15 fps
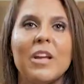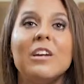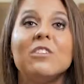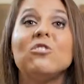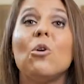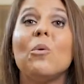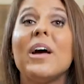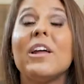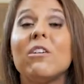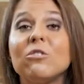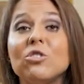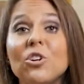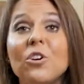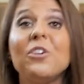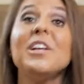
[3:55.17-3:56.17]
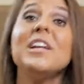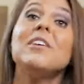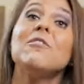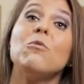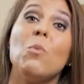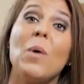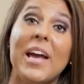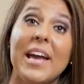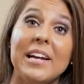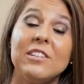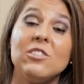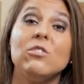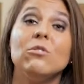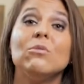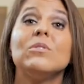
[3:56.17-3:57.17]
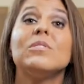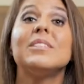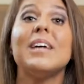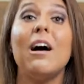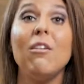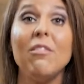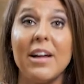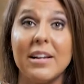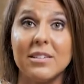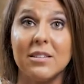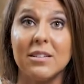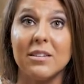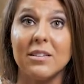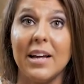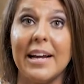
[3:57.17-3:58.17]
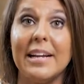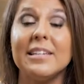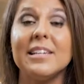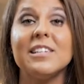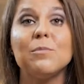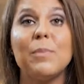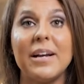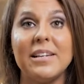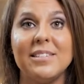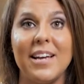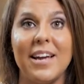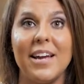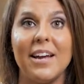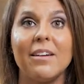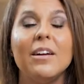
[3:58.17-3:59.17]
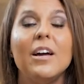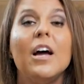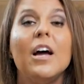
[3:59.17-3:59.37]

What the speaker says: So an alternative way to tell that to the client is by saying,